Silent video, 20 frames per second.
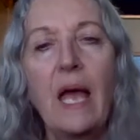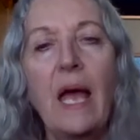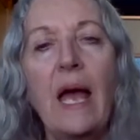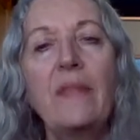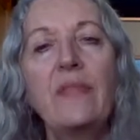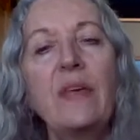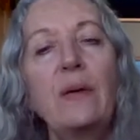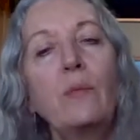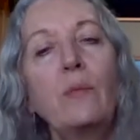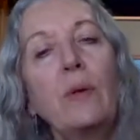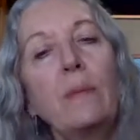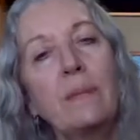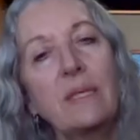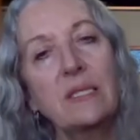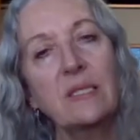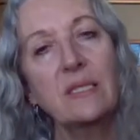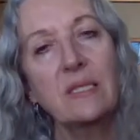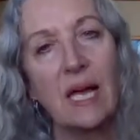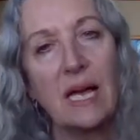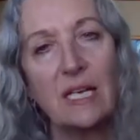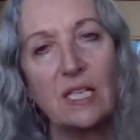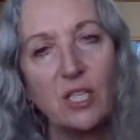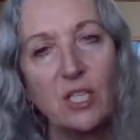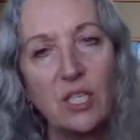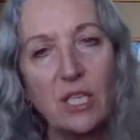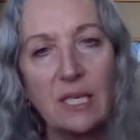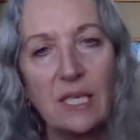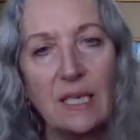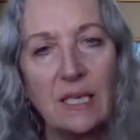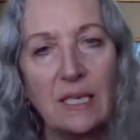And then we massage
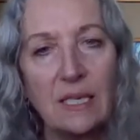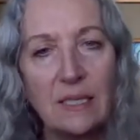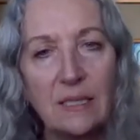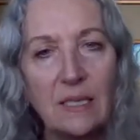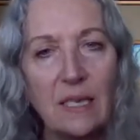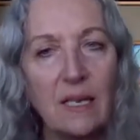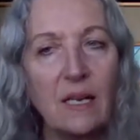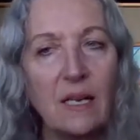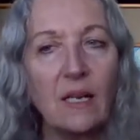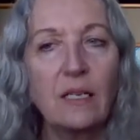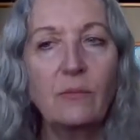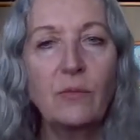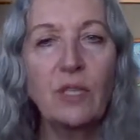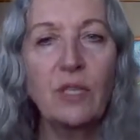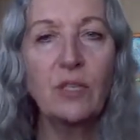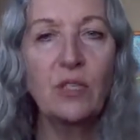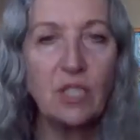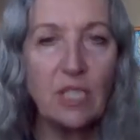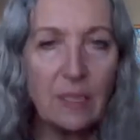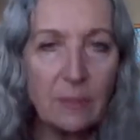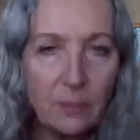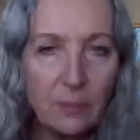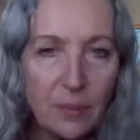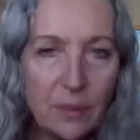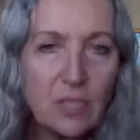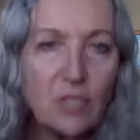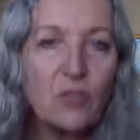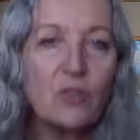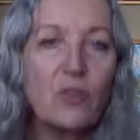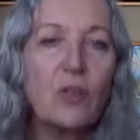it in with deep
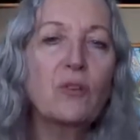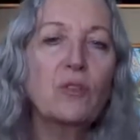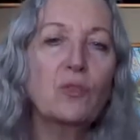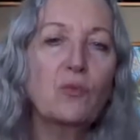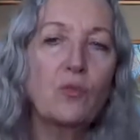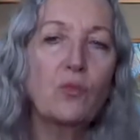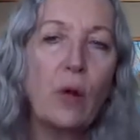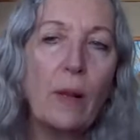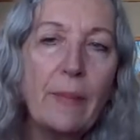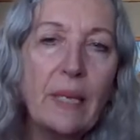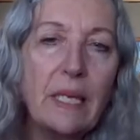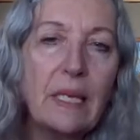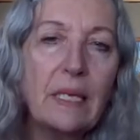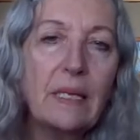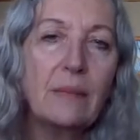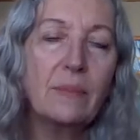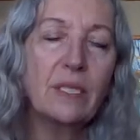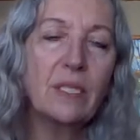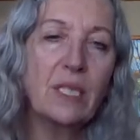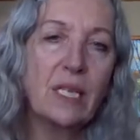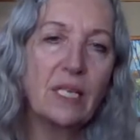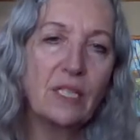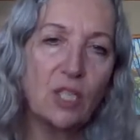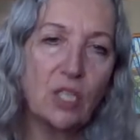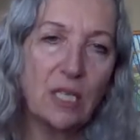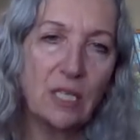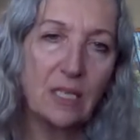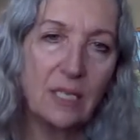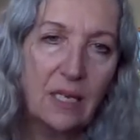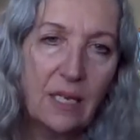strokes, rubbing, massaging